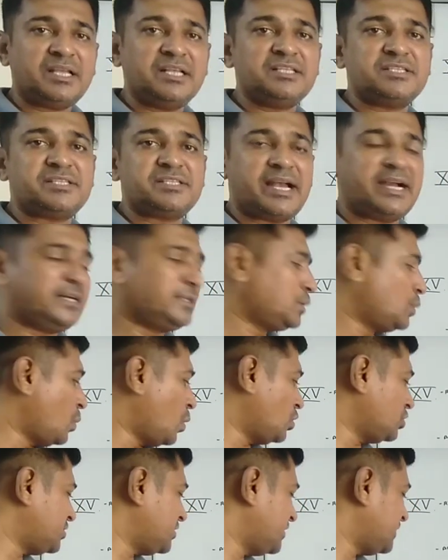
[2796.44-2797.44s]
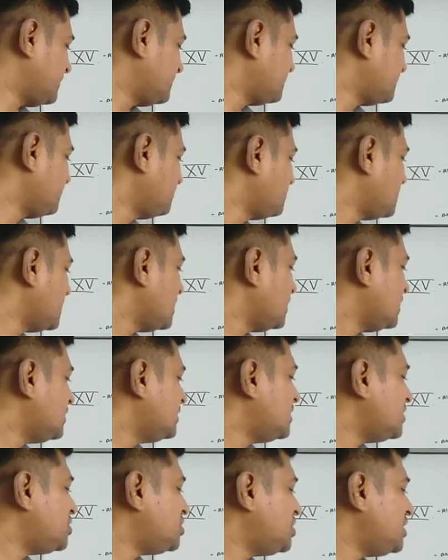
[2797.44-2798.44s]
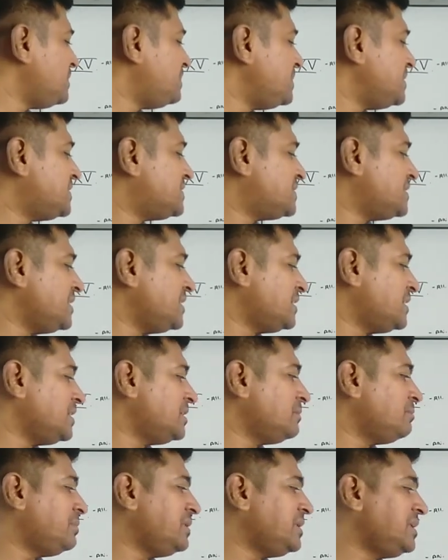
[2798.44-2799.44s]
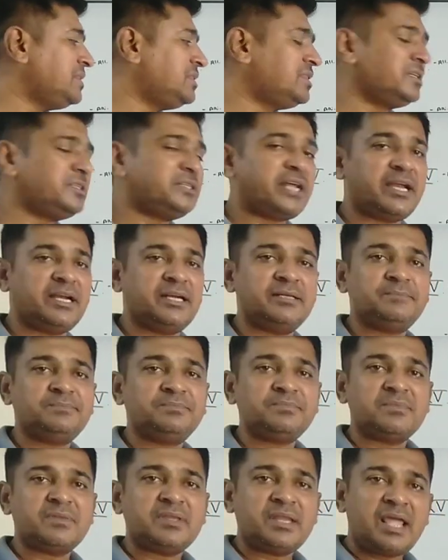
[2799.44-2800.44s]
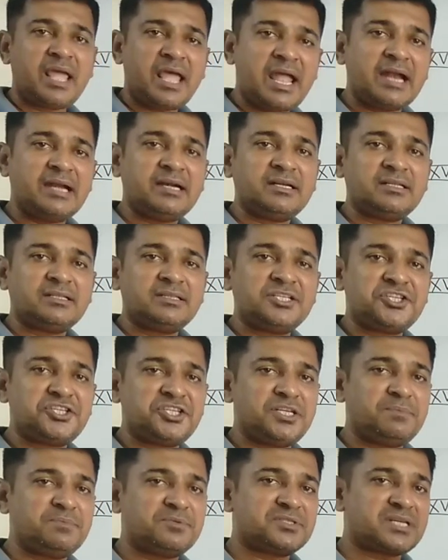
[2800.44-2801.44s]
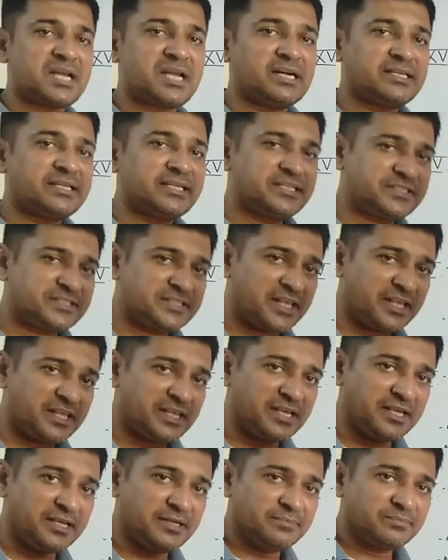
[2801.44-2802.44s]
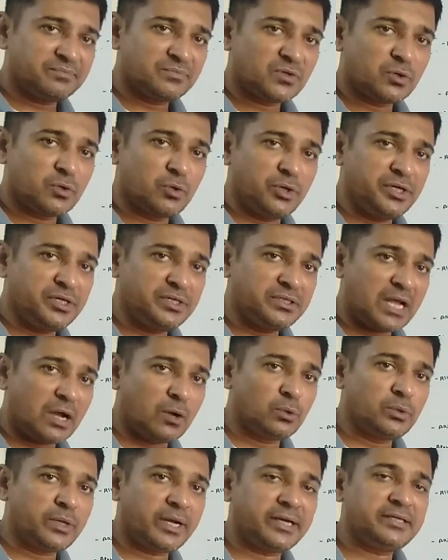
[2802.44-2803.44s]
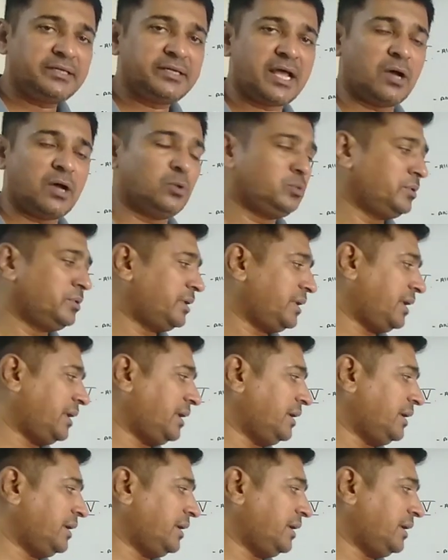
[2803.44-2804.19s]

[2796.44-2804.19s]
inside the water. The ship is sinking beneath the tide, and the ship started sinking, going down and down.